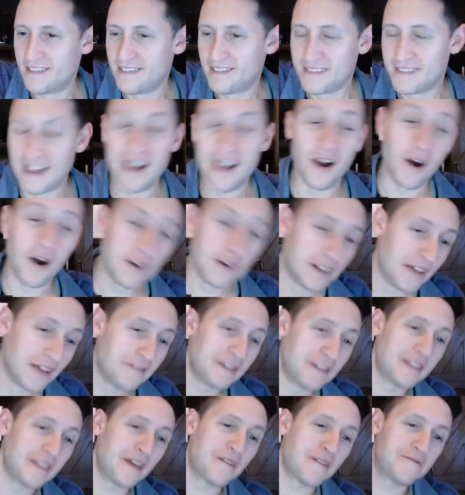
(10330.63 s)
They are
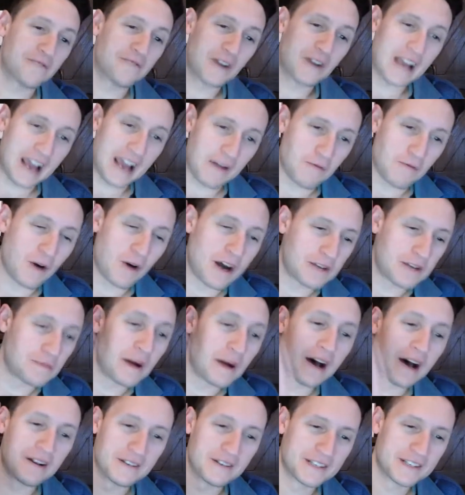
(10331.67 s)
loving their free Amouage
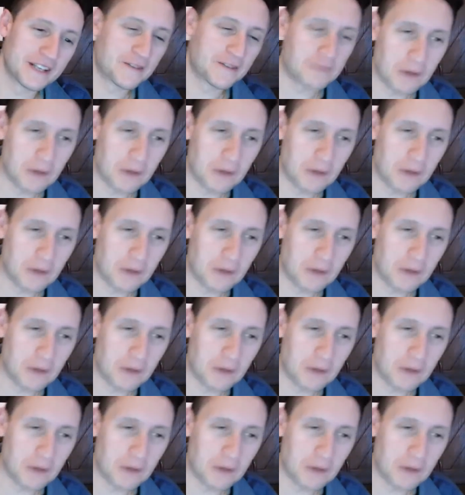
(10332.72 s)
bottles. That's